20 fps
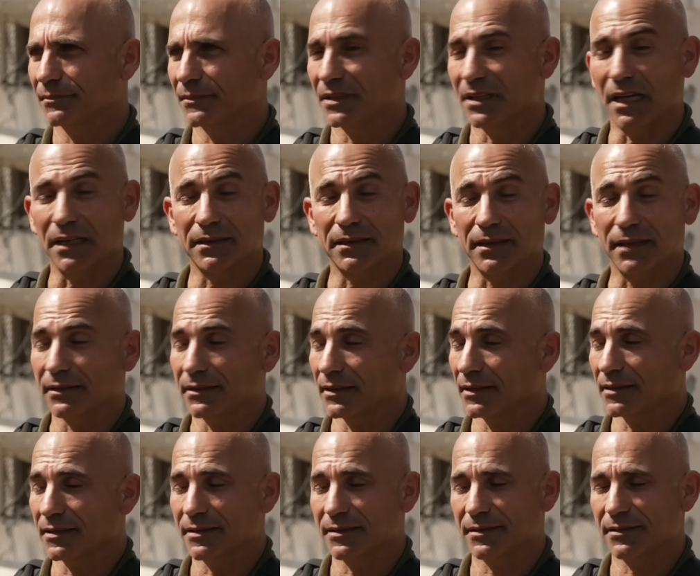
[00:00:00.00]
Not like
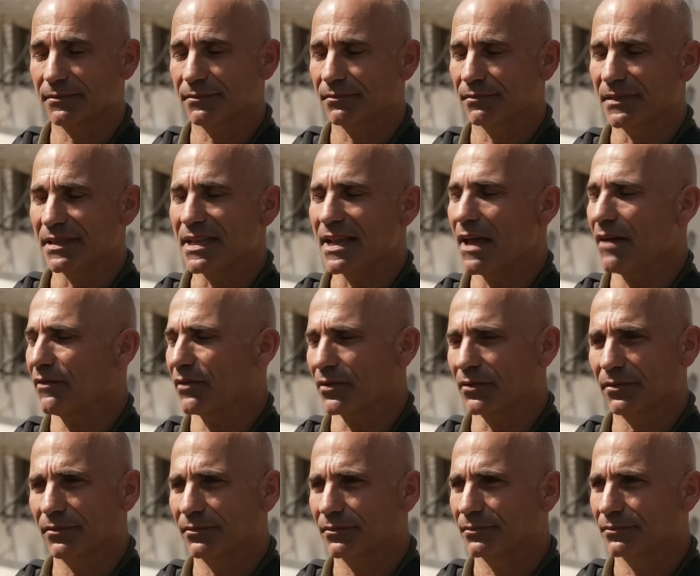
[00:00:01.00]
this. Never.
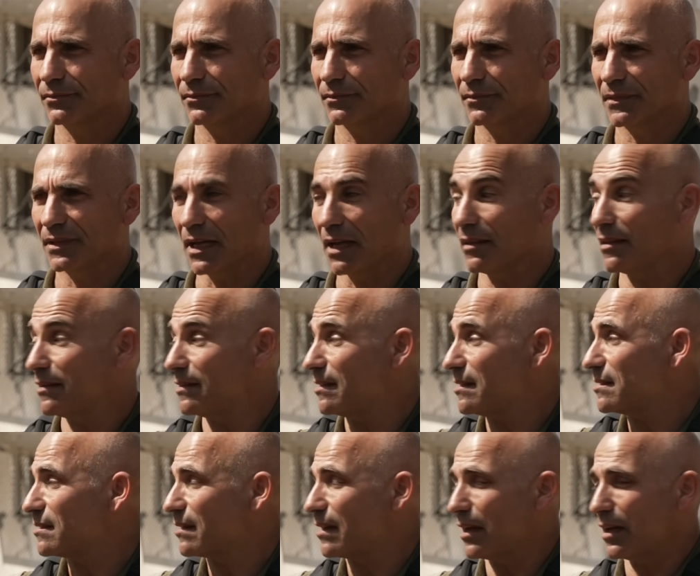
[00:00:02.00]
Not in
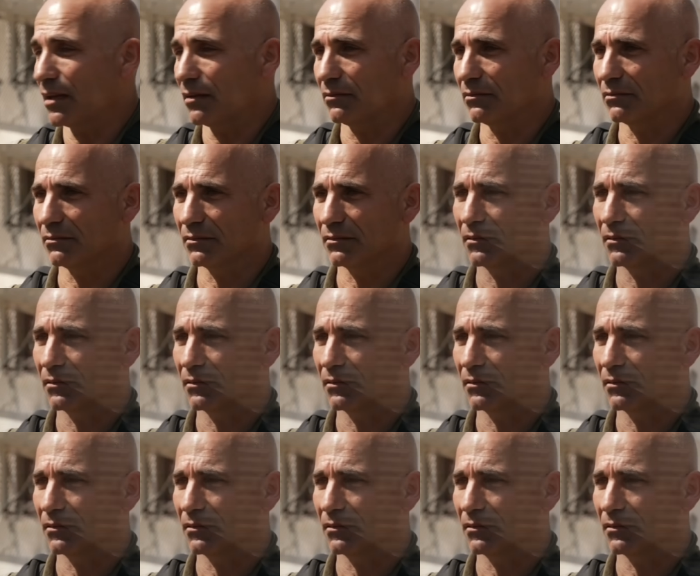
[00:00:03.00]
this scale.